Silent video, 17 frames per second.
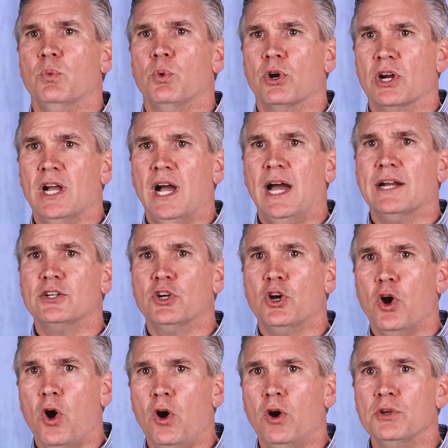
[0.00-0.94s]
where God
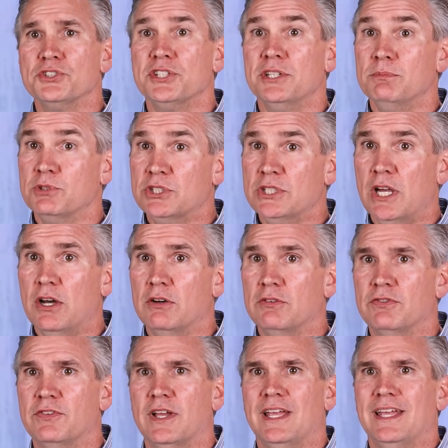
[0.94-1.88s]
calls
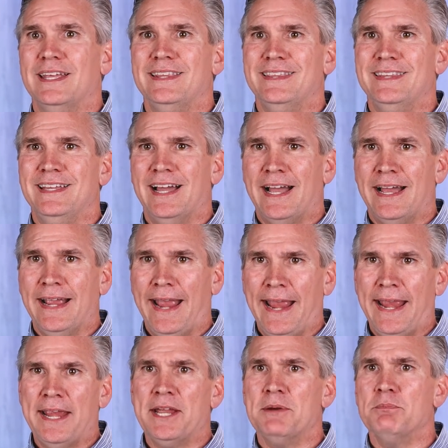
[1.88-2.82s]
himself the I
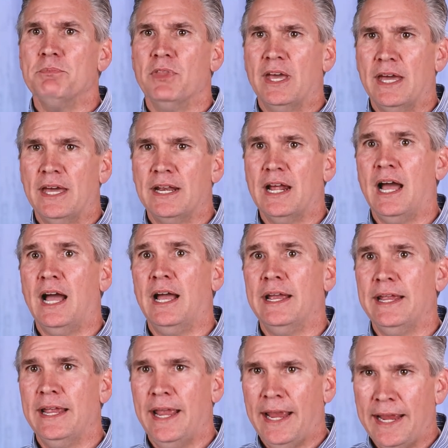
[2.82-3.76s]
am that
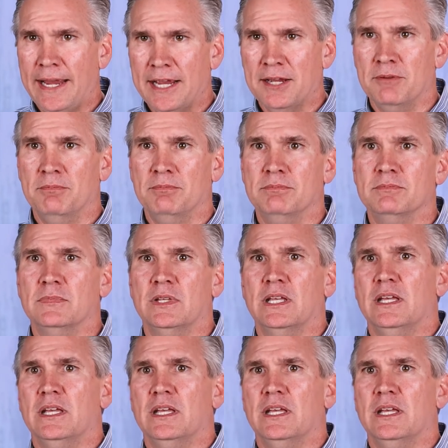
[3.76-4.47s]
I am.